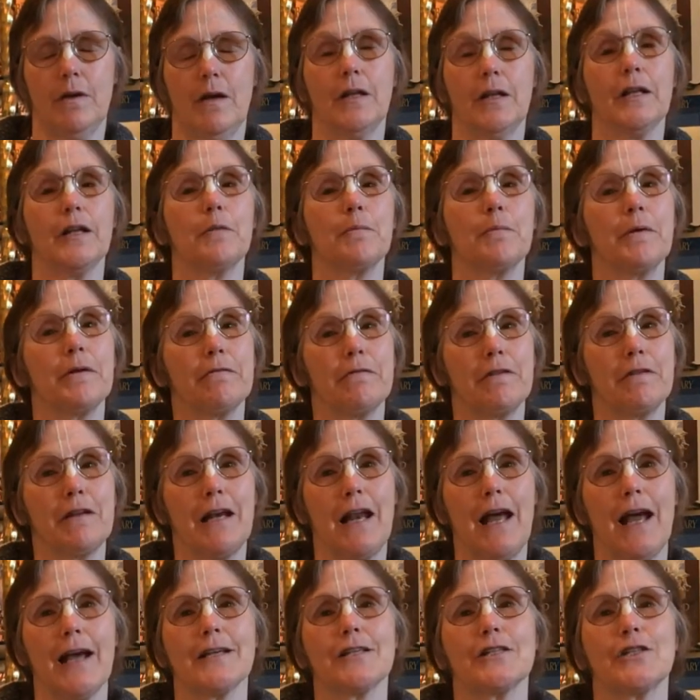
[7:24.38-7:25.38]
a little bit
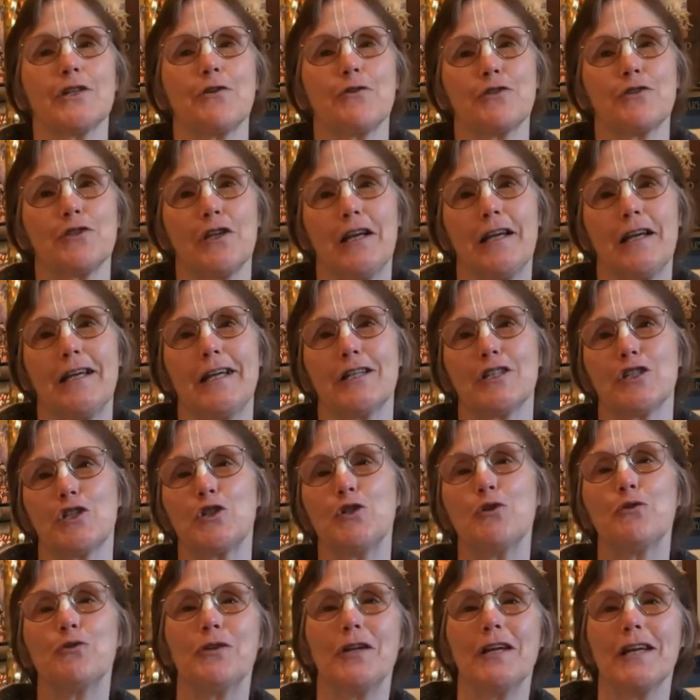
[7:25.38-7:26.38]
relaxed here. It's
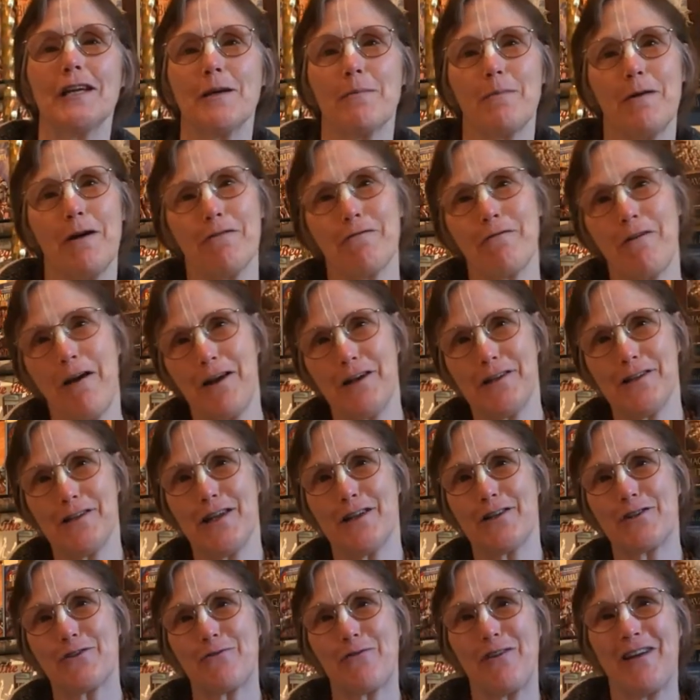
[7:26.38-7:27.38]
unique about
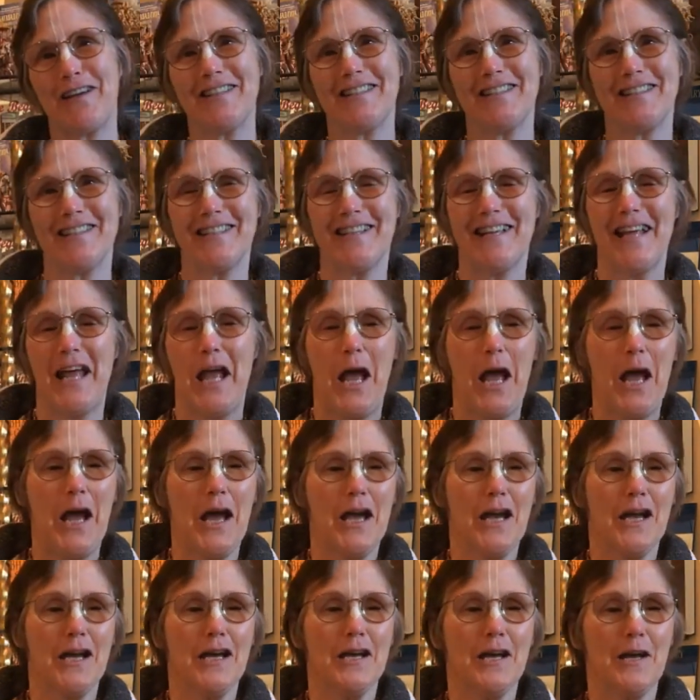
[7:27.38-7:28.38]
Radhadesh, right?
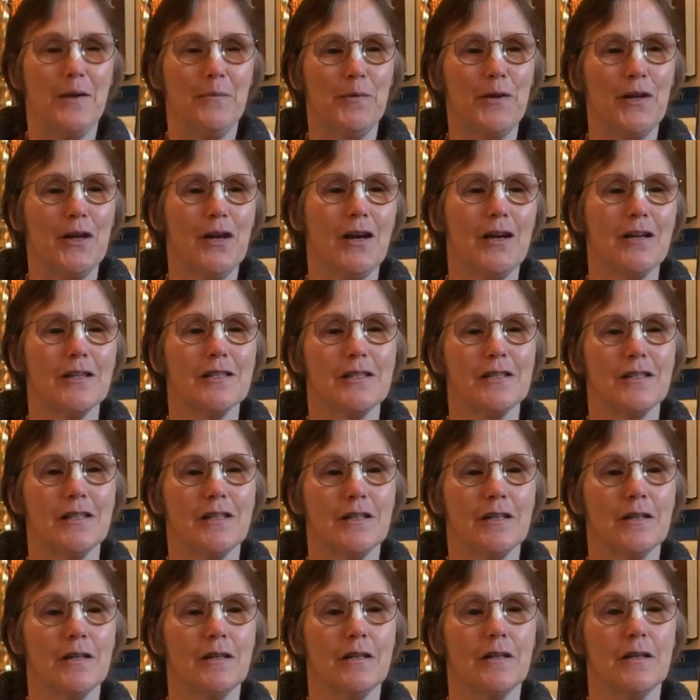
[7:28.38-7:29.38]
Because
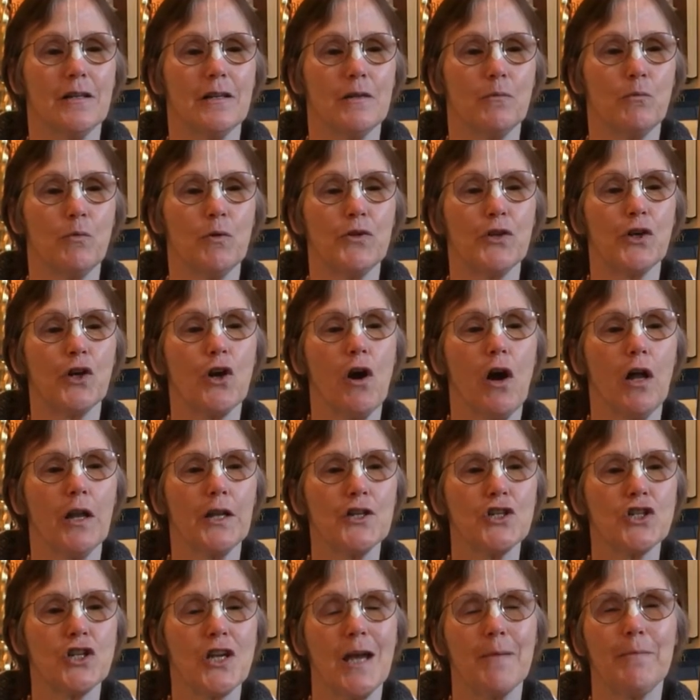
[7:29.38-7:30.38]
when the
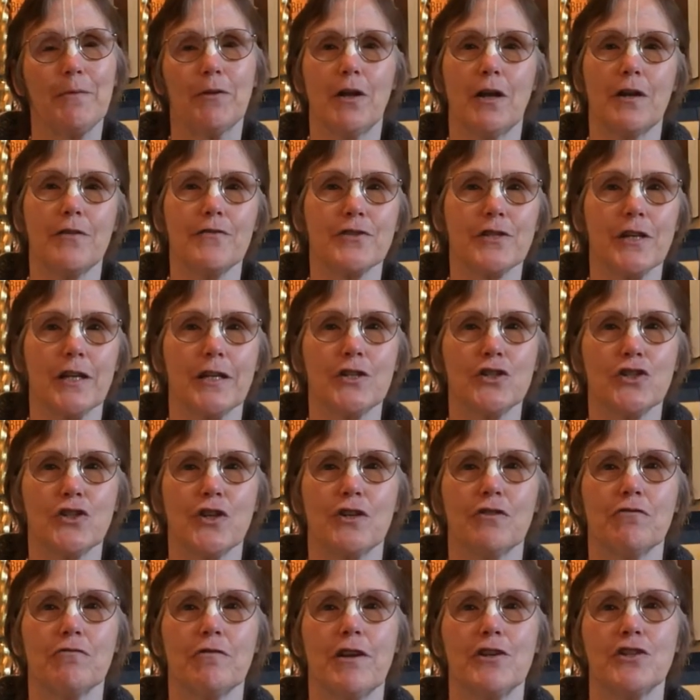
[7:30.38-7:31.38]
college came, a lot of second
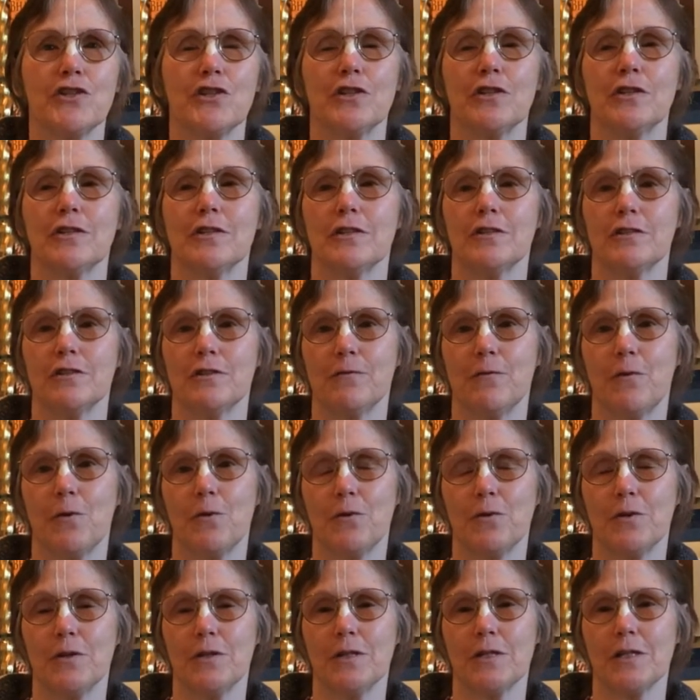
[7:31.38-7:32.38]
generation
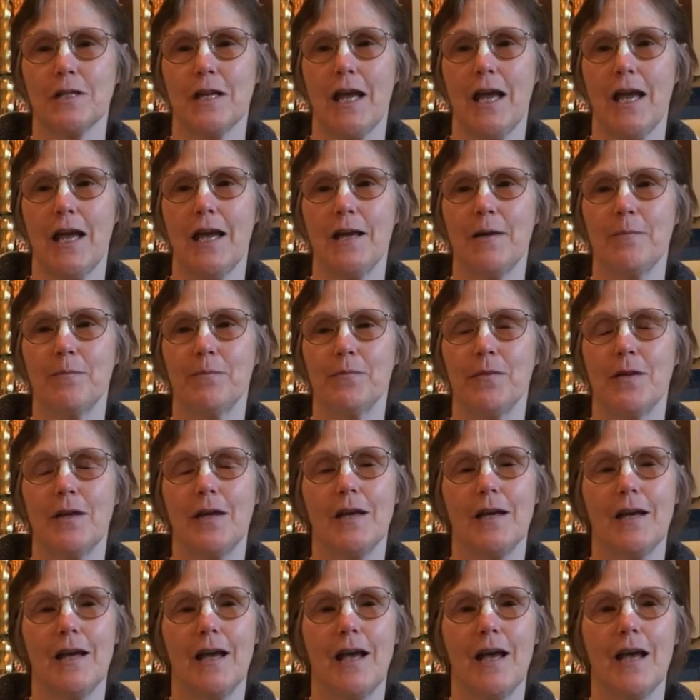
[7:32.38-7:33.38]
devotees came.
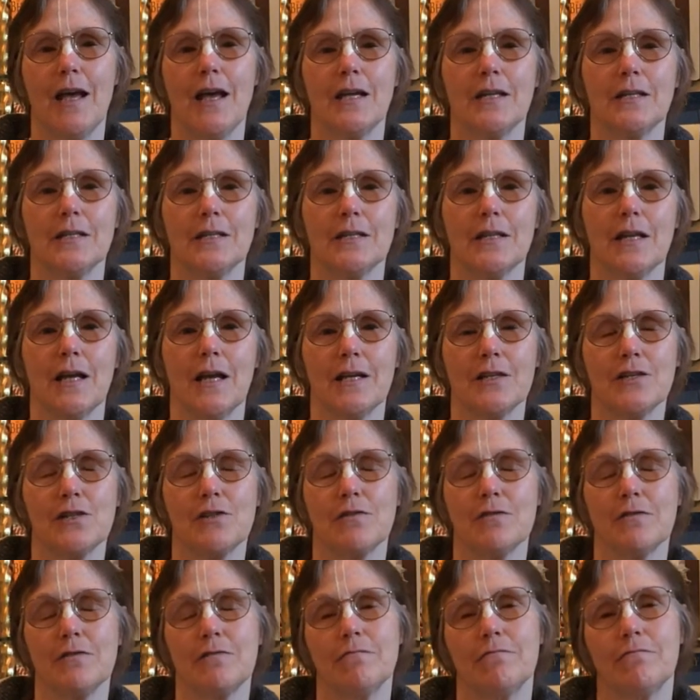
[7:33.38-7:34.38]
And
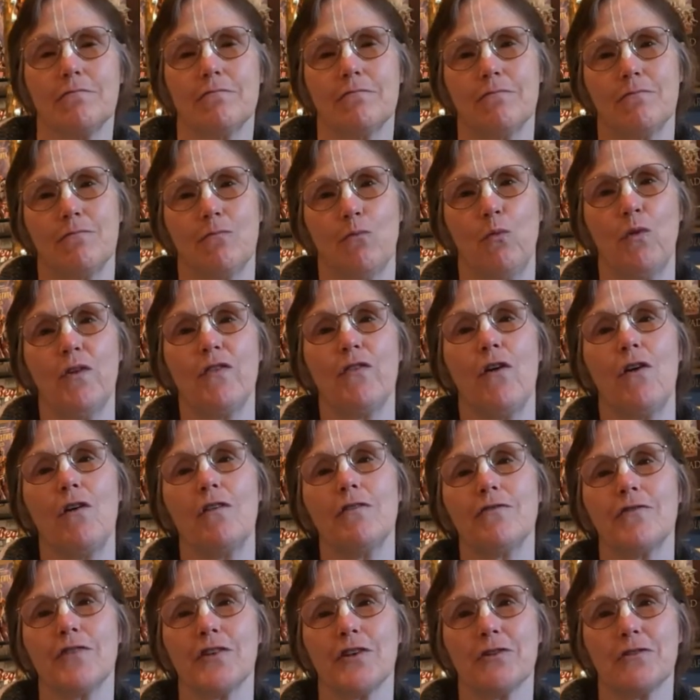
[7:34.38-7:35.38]
as we've
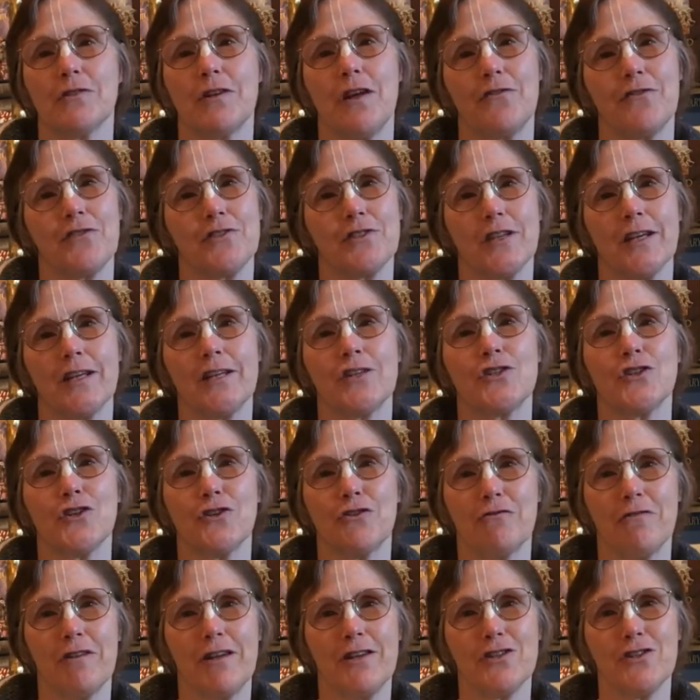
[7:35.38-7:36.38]
all figured out, the second
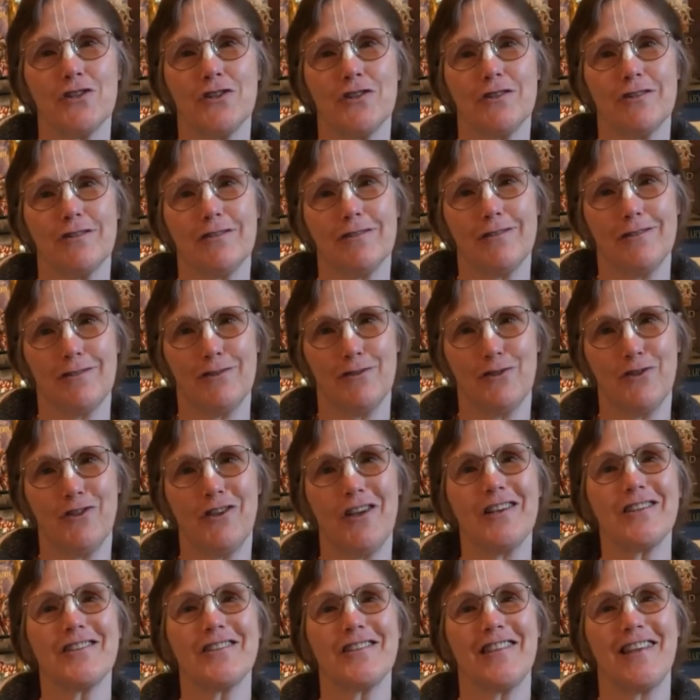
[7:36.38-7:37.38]
generation
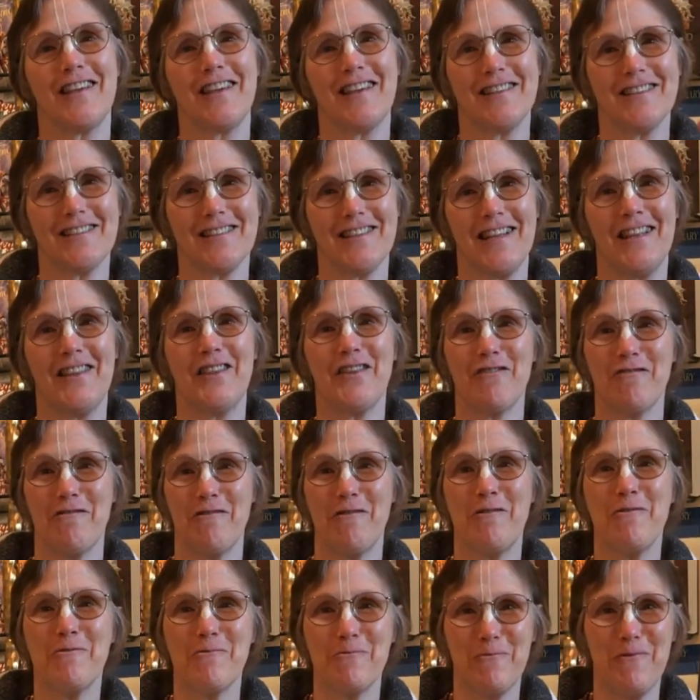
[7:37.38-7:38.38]
does things in
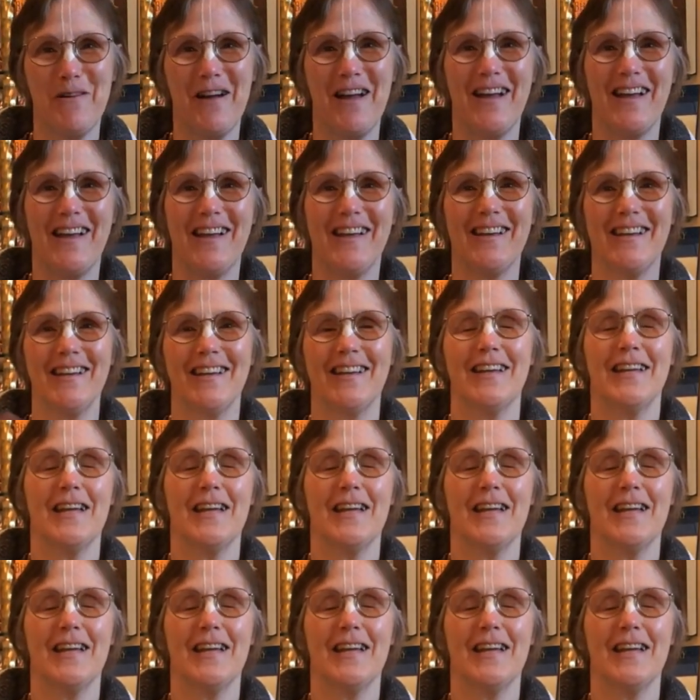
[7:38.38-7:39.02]
their own way.